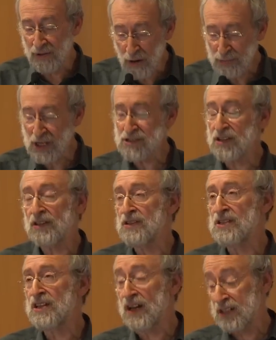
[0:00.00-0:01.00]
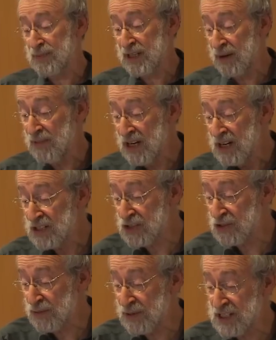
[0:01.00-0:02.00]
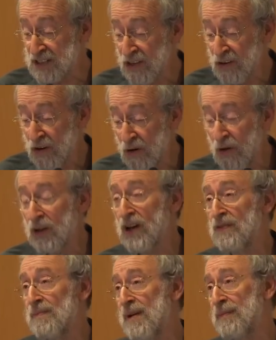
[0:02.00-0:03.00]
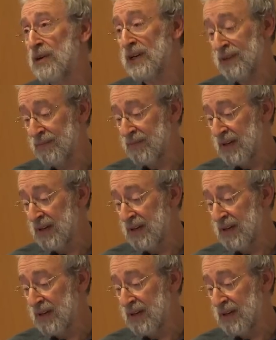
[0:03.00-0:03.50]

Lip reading: objects are going to start to become distributed all over memory.